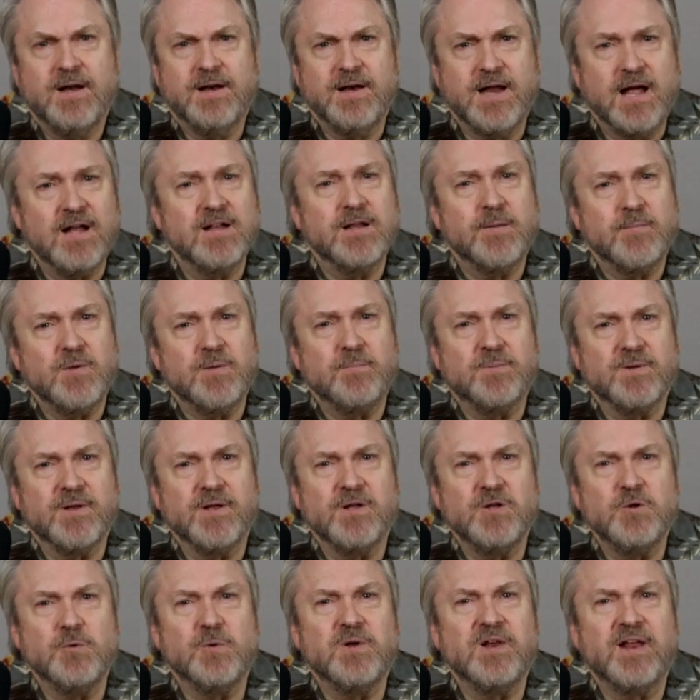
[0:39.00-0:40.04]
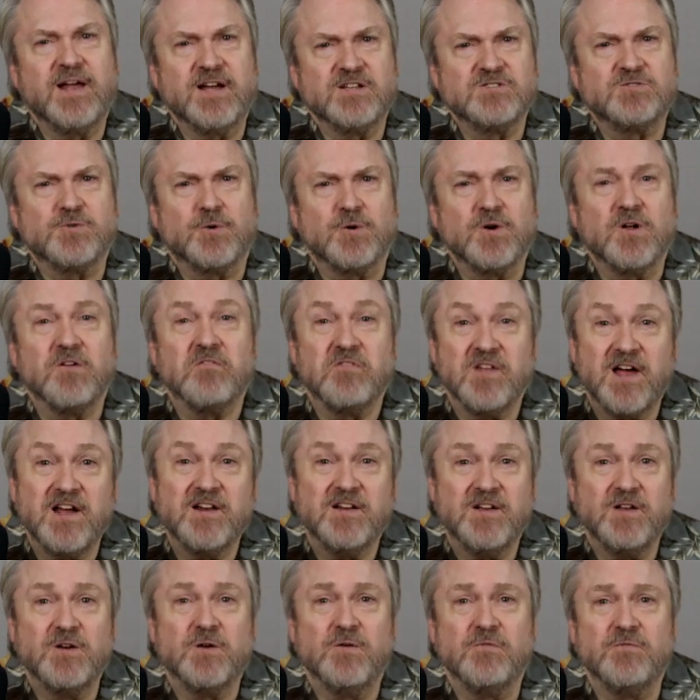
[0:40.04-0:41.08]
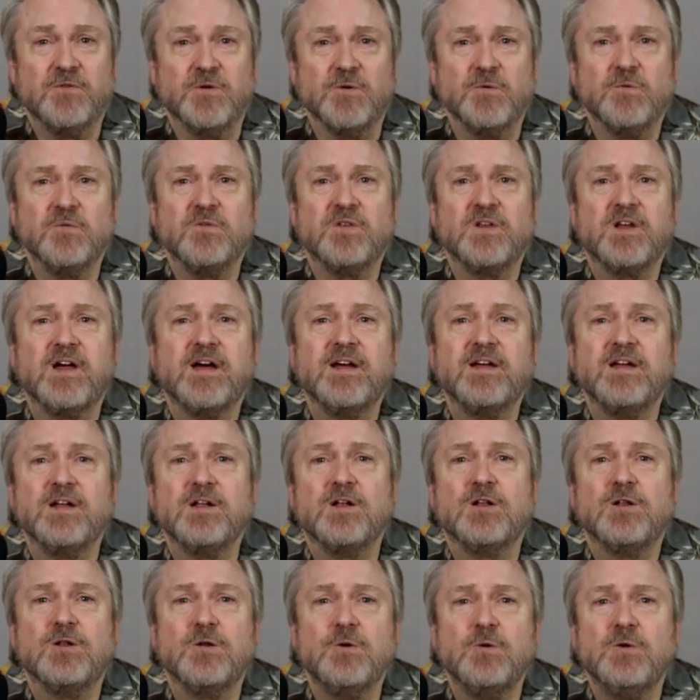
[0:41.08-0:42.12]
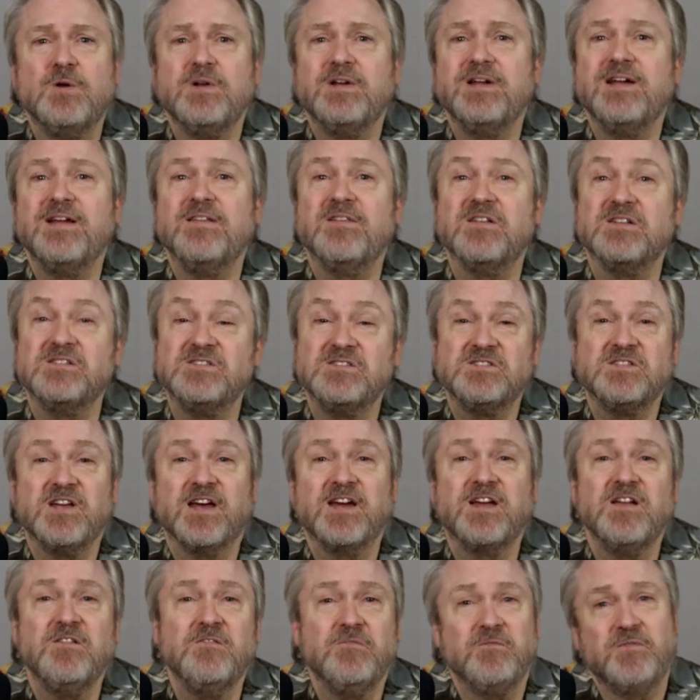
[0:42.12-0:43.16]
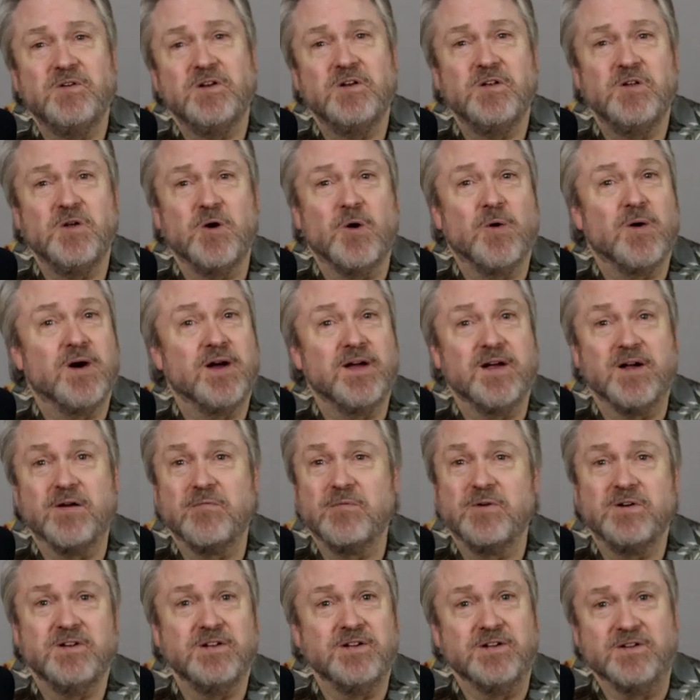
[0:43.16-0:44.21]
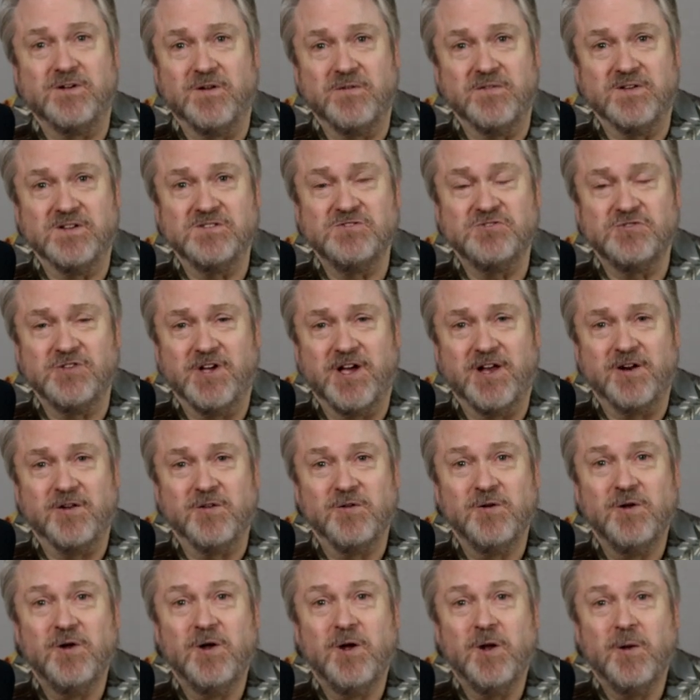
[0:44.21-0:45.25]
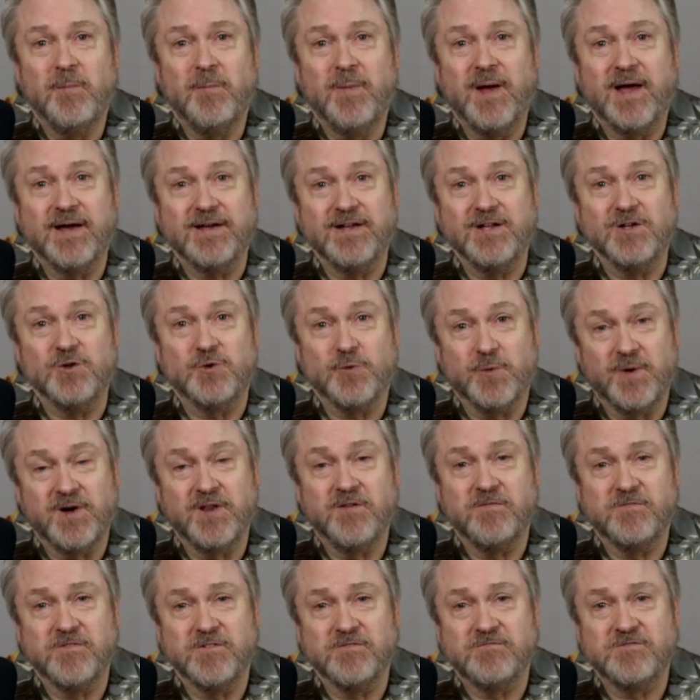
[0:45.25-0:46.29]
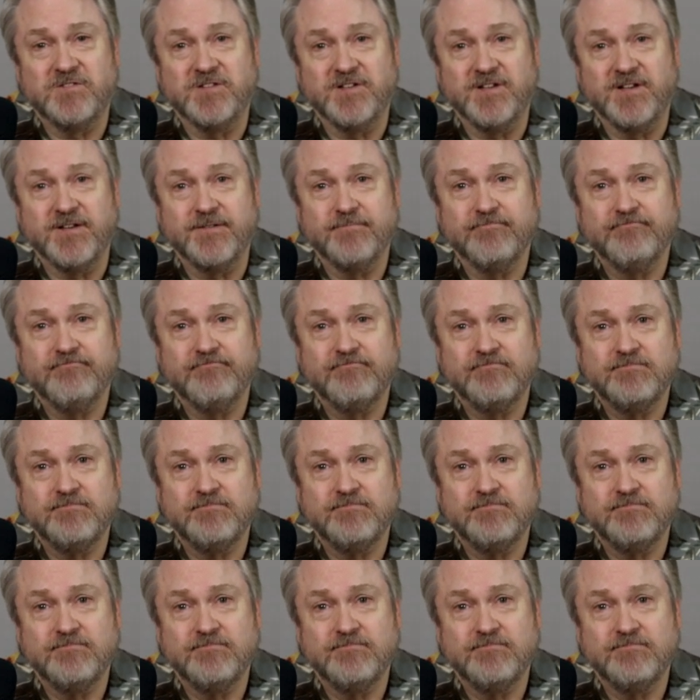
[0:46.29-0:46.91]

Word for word: Now let me play you an excerpt of that interview that I included in the second video I ever did on this channel back in 2015.